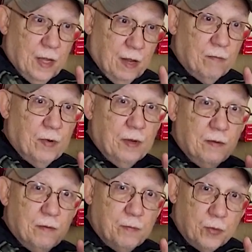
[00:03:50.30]
every
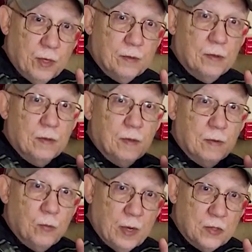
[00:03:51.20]
print
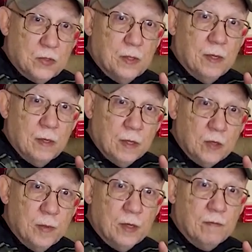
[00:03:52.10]
wastes a
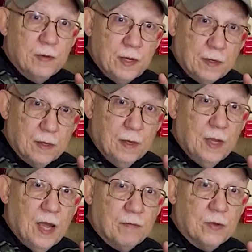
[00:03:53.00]
little bit of ink
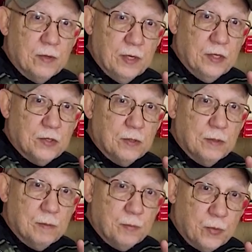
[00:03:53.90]
after each
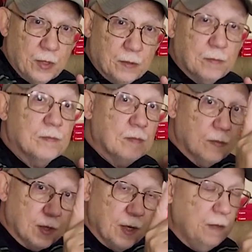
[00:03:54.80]
print.
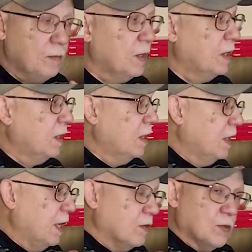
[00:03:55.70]
Okay?
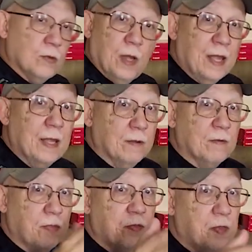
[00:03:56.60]
And so
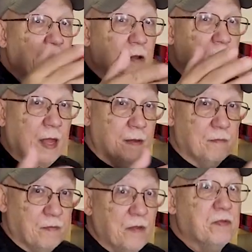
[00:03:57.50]
again, think of that
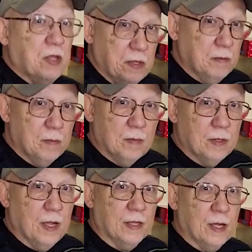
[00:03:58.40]
50.
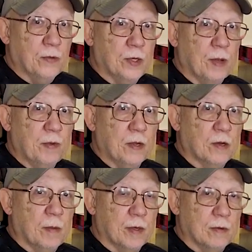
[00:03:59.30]
Yeah, that would not be
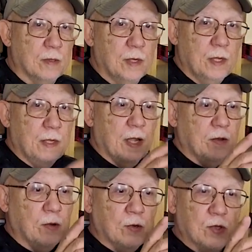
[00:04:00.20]
economical. And
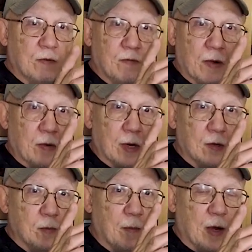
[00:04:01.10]
you're using very
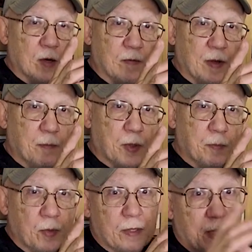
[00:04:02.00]
little amount of ink per
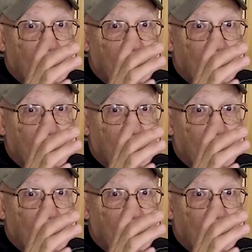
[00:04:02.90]
print